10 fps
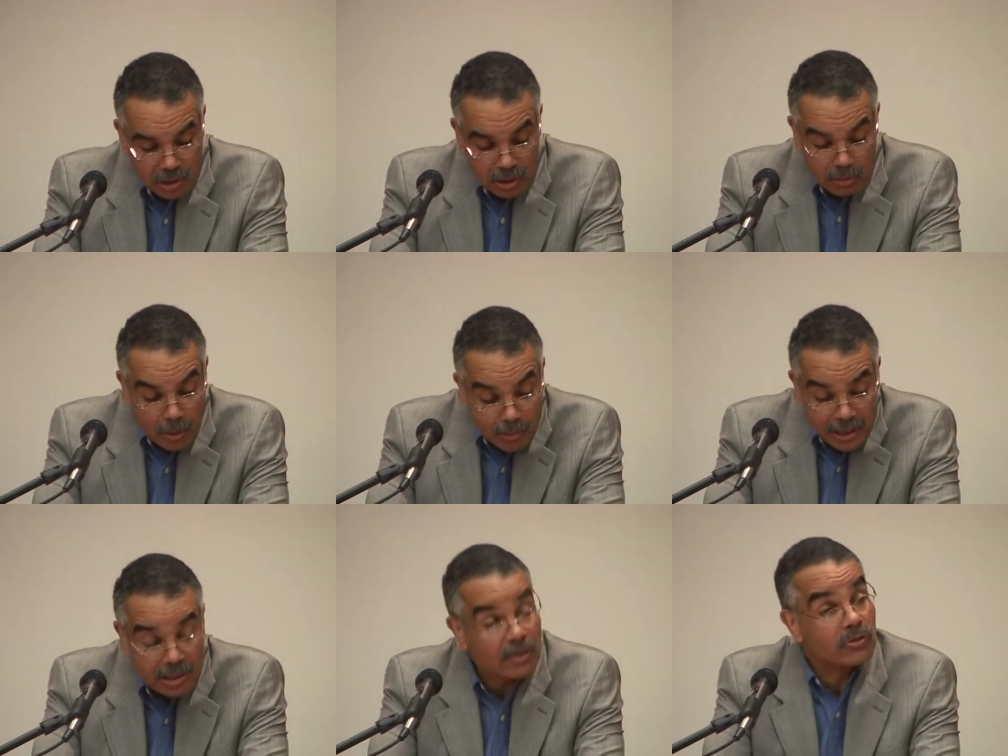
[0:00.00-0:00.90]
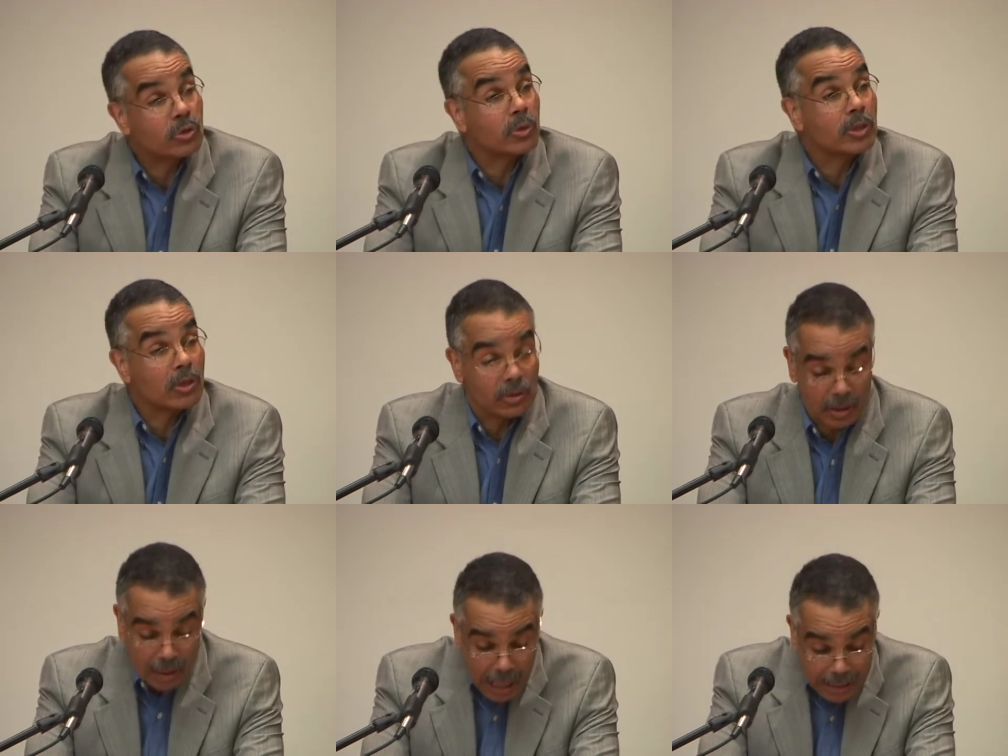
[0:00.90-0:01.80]
to put myself truly on the
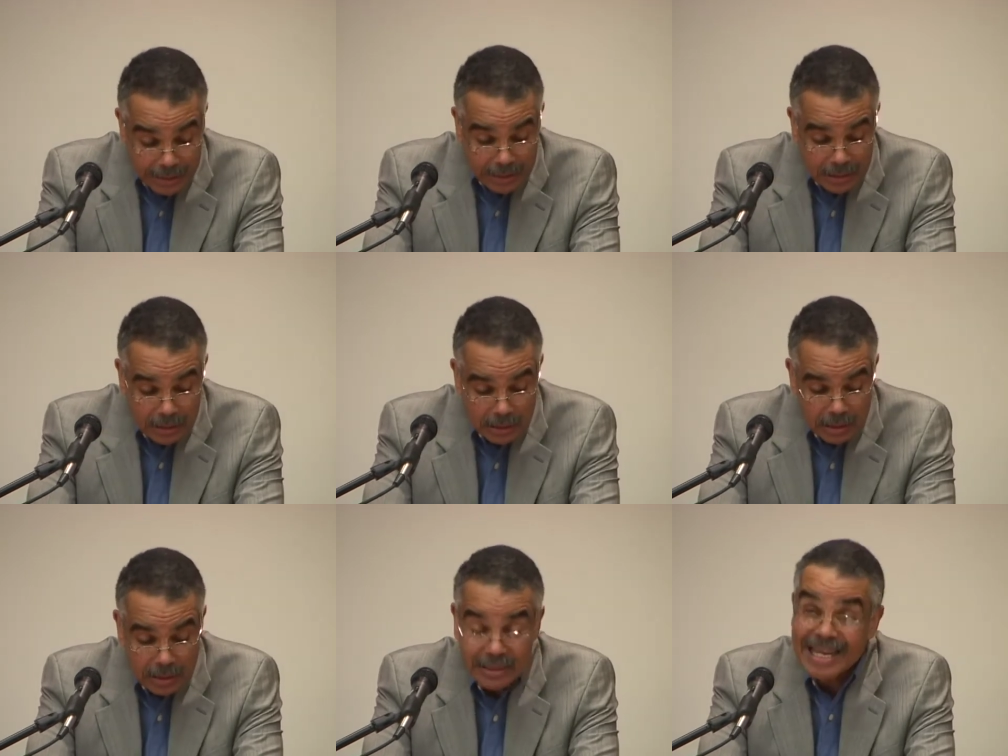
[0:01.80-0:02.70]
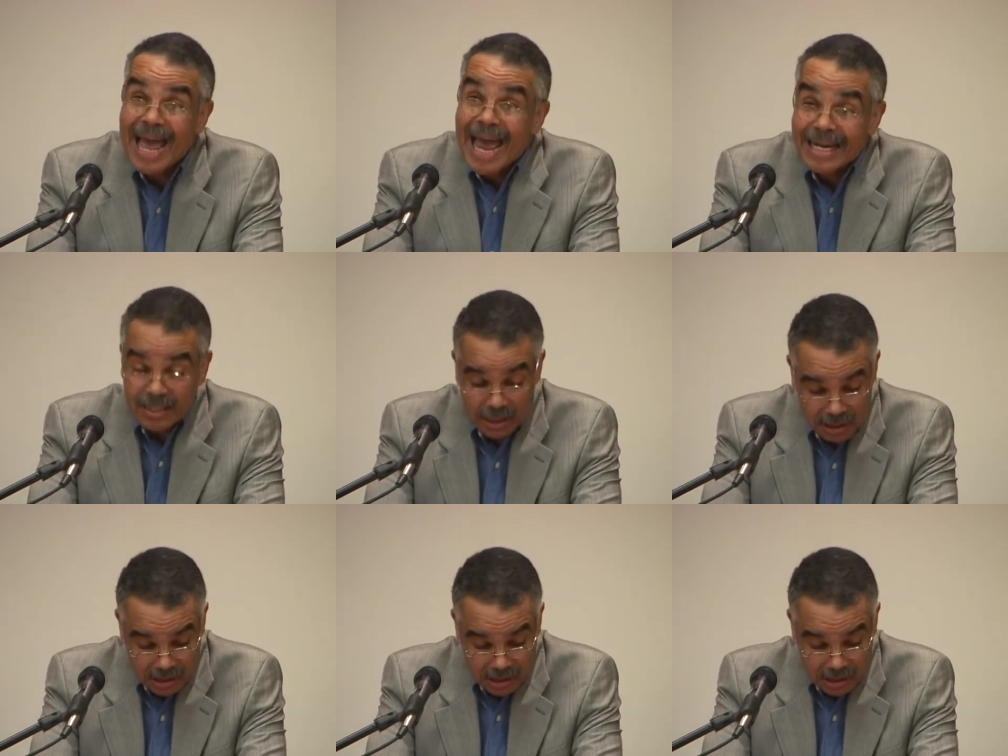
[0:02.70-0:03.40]
line to act.